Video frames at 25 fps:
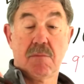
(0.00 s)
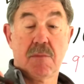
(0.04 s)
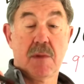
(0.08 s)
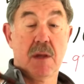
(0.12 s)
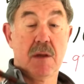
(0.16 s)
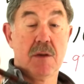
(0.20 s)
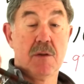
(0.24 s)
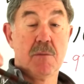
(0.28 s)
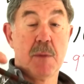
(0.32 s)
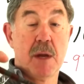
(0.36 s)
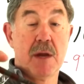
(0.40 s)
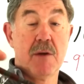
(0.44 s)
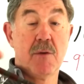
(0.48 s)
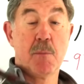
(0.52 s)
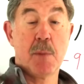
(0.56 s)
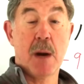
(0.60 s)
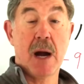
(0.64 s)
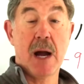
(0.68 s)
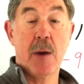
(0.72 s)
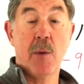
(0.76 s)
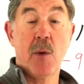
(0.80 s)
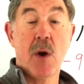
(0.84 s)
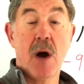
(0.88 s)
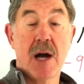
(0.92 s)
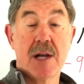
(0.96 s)
and you may buy
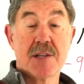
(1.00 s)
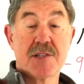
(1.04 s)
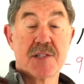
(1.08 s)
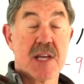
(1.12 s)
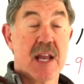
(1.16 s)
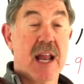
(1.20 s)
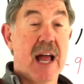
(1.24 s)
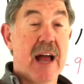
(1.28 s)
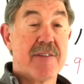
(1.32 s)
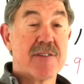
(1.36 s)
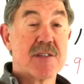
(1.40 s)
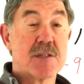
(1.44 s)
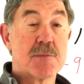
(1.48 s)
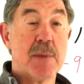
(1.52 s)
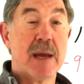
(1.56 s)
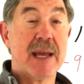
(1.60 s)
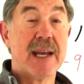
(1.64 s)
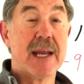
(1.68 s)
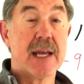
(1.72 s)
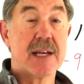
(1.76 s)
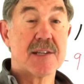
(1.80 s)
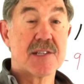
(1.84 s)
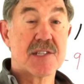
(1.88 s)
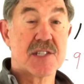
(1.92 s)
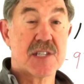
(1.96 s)
rods that have as
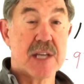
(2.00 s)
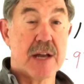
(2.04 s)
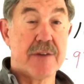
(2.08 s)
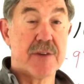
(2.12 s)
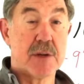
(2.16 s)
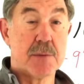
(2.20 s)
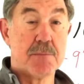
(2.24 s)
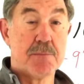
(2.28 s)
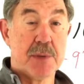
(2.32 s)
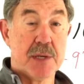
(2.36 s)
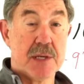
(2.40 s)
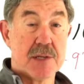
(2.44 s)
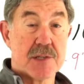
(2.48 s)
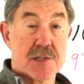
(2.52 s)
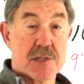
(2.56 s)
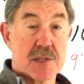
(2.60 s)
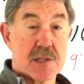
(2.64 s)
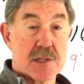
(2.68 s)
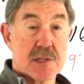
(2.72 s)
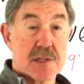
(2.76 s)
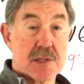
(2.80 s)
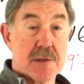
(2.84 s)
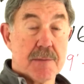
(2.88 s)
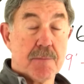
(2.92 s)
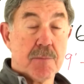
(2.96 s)
many as 7
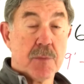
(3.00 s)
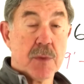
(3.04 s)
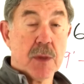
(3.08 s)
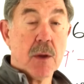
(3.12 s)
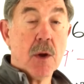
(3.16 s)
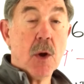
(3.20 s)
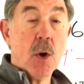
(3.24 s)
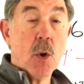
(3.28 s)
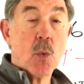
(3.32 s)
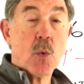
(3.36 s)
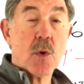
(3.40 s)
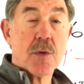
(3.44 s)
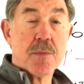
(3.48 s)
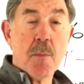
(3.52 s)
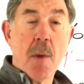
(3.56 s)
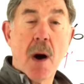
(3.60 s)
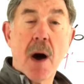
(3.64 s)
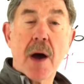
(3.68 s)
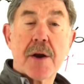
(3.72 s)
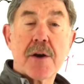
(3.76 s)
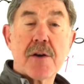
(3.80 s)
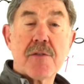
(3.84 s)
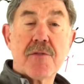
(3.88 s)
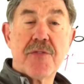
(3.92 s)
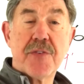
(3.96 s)
pieces. With
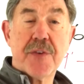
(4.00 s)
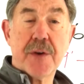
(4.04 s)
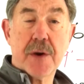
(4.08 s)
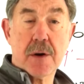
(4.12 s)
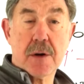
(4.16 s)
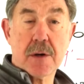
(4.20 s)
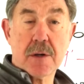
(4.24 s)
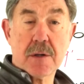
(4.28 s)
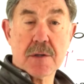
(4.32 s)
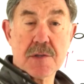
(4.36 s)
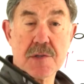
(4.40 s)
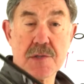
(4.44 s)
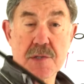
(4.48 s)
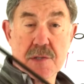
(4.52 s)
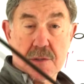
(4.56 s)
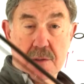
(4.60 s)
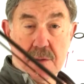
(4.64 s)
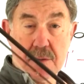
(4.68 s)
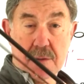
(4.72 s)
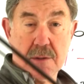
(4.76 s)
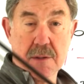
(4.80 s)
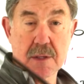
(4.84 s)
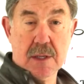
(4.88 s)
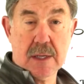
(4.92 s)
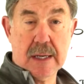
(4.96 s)
modern ferrules,
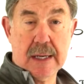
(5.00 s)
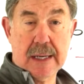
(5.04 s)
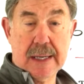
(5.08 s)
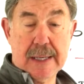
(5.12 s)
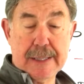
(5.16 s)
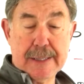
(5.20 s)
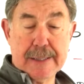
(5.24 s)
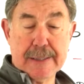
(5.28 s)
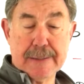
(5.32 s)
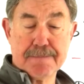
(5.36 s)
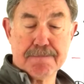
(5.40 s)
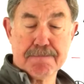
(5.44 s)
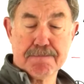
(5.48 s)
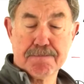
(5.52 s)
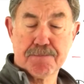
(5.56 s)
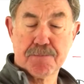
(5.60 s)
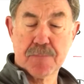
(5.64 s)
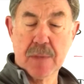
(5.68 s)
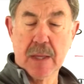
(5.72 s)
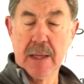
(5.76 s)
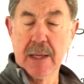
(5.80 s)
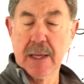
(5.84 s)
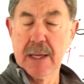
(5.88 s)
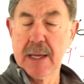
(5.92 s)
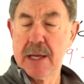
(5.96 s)

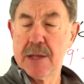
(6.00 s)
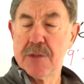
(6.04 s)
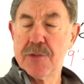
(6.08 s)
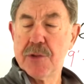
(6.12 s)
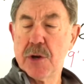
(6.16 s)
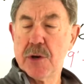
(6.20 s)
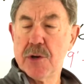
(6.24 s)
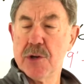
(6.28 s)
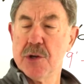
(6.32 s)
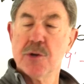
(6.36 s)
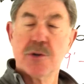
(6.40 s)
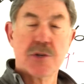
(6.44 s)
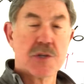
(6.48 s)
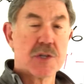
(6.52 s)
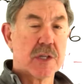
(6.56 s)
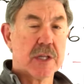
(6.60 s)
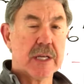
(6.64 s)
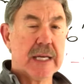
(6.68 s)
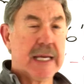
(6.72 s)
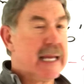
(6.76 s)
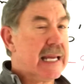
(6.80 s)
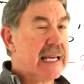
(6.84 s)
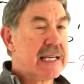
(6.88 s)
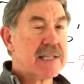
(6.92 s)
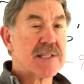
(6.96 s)
there
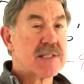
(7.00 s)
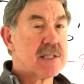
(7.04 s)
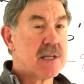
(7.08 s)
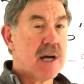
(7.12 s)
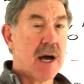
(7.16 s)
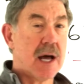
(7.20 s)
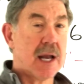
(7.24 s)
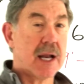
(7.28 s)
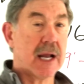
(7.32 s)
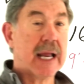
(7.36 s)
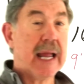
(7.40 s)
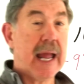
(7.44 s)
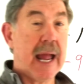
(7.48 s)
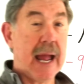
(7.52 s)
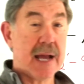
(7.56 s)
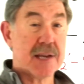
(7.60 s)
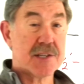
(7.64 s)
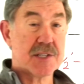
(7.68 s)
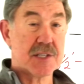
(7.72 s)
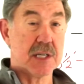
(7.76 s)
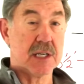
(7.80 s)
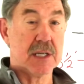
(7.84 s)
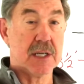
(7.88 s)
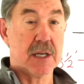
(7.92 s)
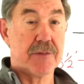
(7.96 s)
usually is not a
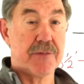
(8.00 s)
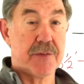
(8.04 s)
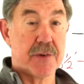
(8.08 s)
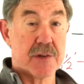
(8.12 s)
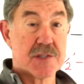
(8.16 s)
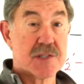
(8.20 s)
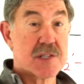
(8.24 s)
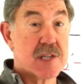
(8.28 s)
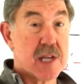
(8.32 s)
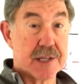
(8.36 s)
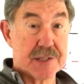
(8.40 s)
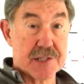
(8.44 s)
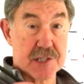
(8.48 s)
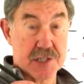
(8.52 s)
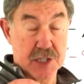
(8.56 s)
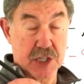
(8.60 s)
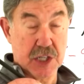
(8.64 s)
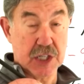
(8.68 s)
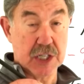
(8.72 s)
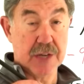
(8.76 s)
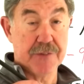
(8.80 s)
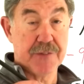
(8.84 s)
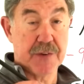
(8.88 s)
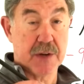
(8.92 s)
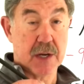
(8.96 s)
casting difference that's
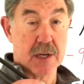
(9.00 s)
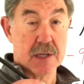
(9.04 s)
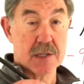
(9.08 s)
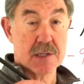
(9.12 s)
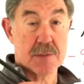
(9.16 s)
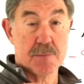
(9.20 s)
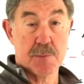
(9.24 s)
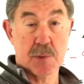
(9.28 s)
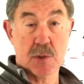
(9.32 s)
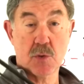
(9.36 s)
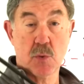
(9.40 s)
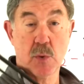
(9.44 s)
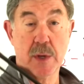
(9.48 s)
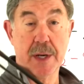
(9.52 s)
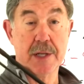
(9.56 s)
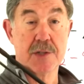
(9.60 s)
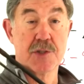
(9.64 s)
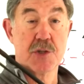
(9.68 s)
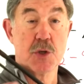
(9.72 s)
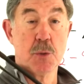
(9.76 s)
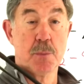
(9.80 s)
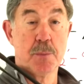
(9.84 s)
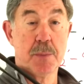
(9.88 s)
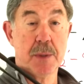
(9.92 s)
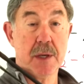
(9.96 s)
significant between a
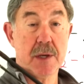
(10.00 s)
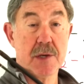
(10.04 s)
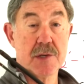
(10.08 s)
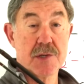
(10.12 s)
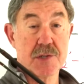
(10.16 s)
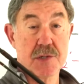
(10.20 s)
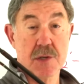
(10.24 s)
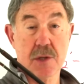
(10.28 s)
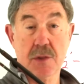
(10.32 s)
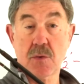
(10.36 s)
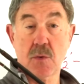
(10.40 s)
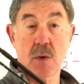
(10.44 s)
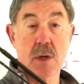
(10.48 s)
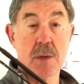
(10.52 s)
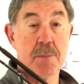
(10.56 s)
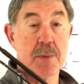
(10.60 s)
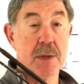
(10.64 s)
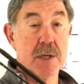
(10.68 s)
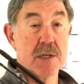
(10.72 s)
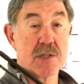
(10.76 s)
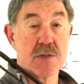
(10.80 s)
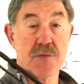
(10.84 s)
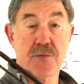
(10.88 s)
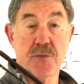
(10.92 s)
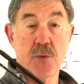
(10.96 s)
2-piece, a
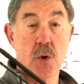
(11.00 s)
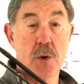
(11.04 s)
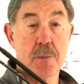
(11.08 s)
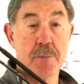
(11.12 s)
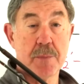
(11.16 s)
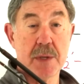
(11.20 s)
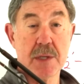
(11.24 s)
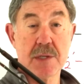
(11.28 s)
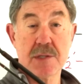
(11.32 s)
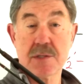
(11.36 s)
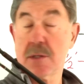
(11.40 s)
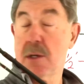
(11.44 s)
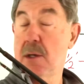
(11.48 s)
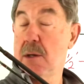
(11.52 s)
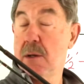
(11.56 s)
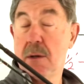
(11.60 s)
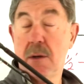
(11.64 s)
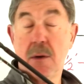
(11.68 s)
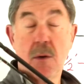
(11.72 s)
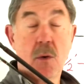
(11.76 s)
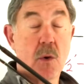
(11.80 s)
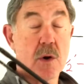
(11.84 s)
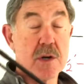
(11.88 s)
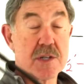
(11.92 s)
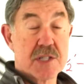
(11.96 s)
3-piece, a 4-piece,
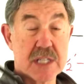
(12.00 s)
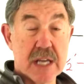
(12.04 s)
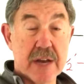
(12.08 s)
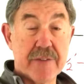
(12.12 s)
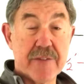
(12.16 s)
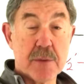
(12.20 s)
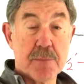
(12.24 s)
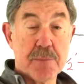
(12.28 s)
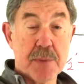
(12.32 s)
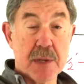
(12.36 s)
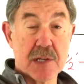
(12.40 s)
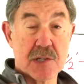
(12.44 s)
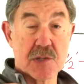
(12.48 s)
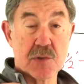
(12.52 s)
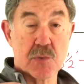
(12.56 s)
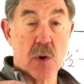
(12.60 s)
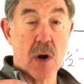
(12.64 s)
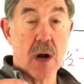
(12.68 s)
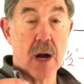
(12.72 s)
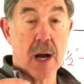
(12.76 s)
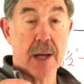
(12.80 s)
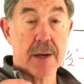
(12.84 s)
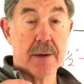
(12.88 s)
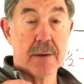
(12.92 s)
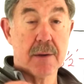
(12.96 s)
or a 7-piece
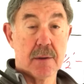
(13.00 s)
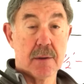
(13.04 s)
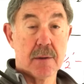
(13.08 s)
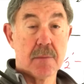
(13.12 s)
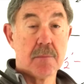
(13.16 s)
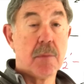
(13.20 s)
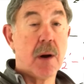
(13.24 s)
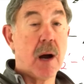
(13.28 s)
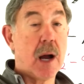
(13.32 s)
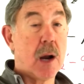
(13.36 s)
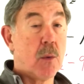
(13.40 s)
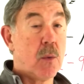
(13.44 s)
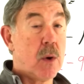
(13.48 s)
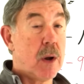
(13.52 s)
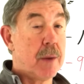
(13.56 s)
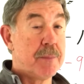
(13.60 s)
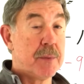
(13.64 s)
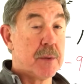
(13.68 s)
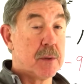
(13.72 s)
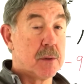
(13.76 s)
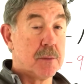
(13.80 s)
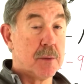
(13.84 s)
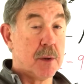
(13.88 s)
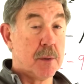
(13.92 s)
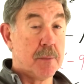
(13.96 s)
rod by a
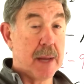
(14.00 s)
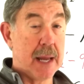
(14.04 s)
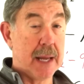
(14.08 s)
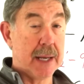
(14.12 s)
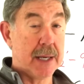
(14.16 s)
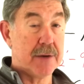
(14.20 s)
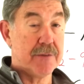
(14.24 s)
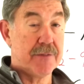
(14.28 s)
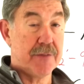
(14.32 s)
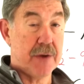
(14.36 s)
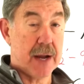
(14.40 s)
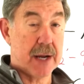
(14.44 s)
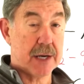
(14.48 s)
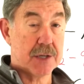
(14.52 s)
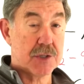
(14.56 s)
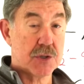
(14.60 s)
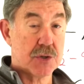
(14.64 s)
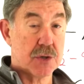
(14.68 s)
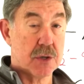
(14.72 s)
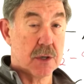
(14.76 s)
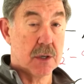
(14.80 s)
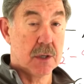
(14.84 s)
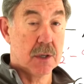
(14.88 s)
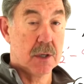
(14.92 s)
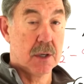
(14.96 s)
reputable manufacturer.
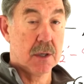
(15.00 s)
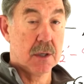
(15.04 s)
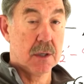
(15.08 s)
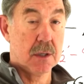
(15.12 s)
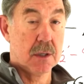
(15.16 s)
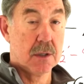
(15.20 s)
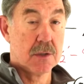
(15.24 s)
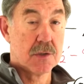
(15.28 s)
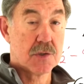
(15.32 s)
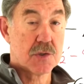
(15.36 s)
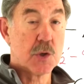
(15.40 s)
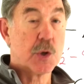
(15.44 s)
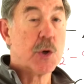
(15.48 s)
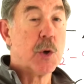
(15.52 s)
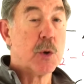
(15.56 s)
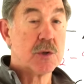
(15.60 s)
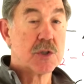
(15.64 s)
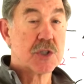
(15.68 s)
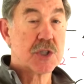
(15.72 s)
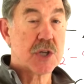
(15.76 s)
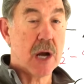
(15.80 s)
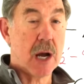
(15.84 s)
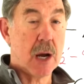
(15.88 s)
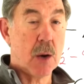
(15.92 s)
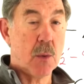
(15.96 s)
So don't
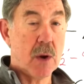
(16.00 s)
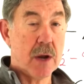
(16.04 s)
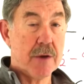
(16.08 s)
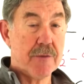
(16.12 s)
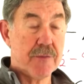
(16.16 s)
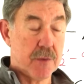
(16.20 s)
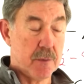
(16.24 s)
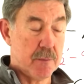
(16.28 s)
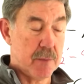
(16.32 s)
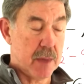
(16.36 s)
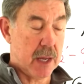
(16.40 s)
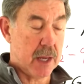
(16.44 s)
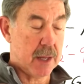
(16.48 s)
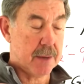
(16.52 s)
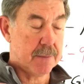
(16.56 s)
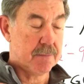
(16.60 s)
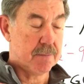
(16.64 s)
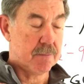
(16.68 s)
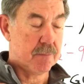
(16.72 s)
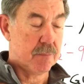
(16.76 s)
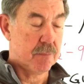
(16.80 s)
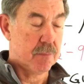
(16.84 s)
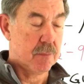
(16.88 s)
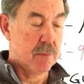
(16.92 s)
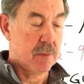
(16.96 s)
shy away from that.
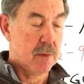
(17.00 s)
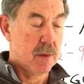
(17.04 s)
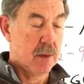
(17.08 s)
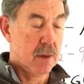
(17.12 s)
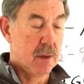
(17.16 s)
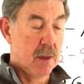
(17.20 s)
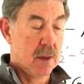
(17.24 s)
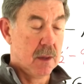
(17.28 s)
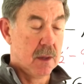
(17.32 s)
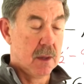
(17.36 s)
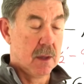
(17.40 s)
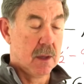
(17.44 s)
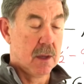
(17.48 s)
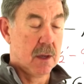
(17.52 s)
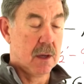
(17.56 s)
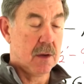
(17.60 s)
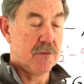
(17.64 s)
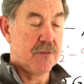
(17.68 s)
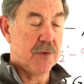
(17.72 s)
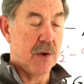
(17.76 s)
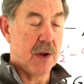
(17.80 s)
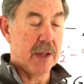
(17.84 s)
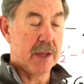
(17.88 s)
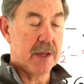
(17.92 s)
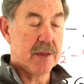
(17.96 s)
And
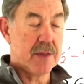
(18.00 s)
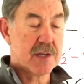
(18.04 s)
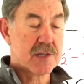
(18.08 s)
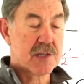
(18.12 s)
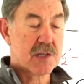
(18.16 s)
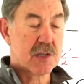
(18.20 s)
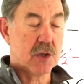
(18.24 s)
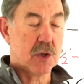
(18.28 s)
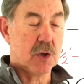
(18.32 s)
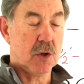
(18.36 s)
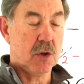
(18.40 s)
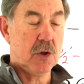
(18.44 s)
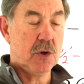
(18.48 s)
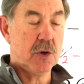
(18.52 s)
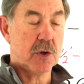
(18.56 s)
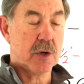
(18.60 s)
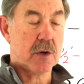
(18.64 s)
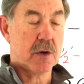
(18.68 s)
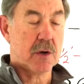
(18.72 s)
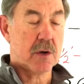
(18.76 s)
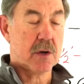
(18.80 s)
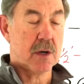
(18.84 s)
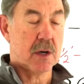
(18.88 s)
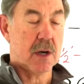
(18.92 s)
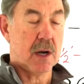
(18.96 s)
finally, this little hook
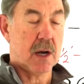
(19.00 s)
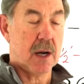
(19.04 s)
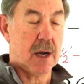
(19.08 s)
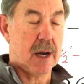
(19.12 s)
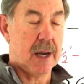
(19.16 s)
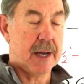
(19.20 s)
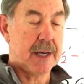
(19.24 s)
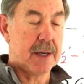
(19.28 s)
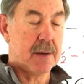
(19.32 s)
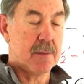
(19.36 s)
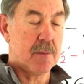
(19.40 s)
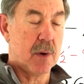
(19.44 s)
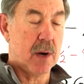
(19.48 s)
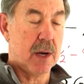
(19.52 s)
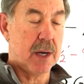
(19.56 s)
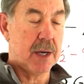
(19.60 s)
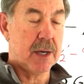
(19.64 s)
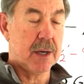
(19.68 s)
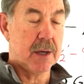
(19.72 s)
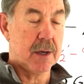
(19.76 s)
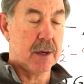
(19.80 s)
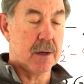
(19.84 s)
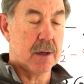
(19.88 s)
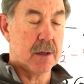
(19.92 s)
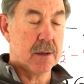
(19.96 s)
item right
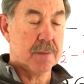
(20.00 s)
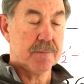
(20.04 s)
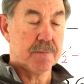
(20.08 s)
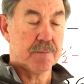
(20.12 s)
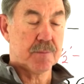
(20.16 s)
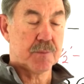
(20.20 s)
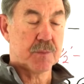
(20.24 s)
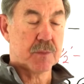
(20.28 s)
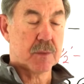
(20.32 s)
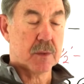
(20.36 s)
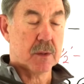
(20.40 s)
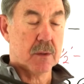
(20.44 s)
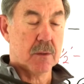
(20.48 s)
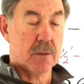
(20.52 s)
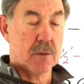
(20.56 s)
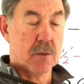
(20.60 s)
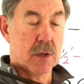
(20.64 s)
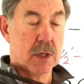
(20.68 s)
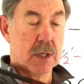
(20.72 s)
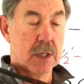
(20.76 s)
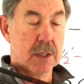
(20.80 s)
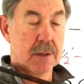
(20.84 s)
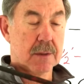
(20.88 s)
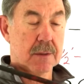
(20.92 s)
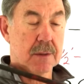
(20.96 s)
here, or
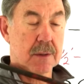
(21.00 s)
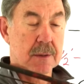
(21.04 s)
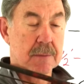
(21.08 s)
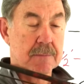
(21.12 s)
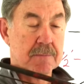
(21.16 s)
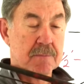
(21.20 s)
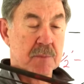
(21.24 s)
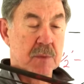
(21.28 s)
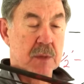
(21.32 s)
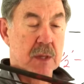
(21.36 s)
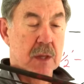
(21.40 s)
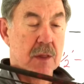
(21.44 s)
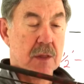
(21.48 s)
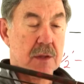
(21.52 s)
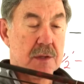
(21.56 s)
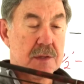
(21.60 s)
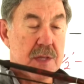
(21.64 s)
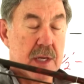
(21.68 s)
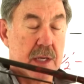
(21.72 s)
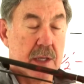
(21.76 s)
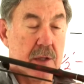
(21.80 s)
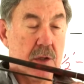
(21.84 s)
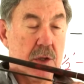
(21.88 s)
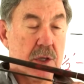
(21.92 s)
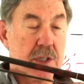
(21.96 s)

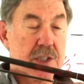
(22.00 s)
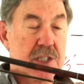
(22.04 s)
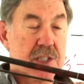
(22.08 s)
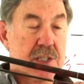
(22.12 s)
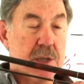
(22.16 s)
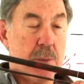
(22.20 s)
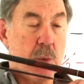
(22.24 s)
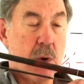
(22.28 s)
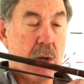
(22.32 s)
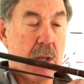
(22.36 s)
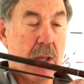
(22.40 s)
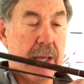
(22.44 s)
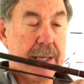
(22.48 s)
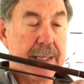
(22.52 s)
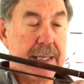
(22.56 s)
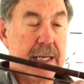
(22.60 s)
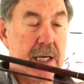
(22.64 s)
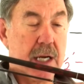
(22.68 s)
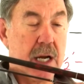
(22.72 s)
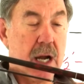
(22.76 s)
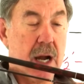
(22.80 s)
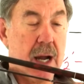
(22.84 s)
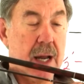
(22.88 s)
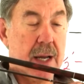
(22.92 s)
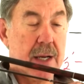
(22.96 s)
thing that looks somewhat like a
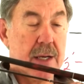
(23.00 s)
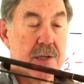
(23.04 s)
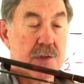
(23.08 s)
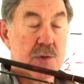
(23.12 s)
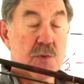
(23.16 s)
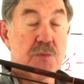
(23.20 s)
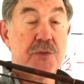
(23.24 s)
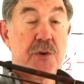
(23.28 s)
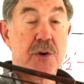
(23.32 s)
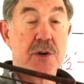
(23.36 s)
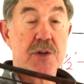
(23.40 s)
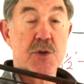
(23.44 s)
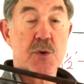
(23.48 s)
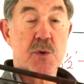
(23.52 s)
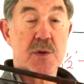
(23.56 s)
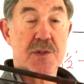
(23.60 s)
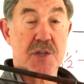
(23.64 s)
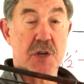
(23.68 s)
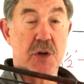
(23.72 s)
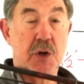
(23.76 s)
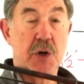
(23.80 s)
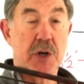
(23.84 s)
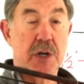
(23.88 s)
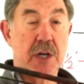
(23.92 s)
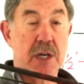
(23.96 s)
guide, is referred to as a
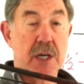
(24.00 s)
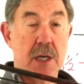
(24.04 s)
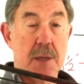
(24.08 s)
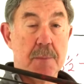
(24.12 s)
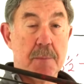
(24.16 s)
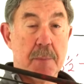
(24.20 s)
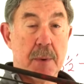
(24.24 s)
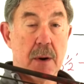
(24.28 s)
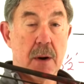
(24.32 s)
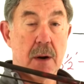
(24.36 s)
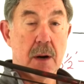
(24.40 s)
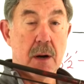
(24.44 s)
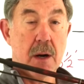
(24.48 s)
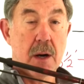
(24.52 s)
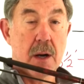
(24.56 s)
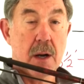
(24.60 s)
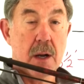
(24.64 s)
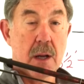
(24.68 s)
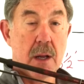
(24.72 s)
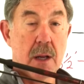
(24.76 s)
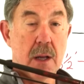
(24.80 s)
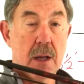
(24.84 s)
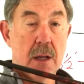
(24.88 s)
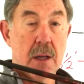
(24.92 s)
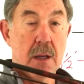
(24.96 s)
hook keeper.
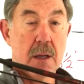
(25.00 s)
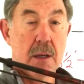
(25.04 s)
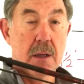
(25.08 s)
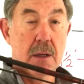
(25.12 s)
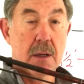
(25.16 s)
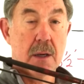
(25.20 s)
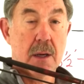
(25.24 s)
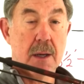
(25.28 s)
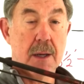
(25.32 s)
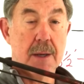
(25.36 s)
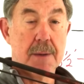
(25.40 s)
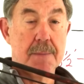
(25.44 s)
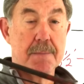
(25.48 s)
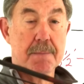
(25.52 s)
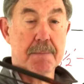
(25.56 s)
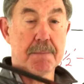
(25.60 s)
Yeah.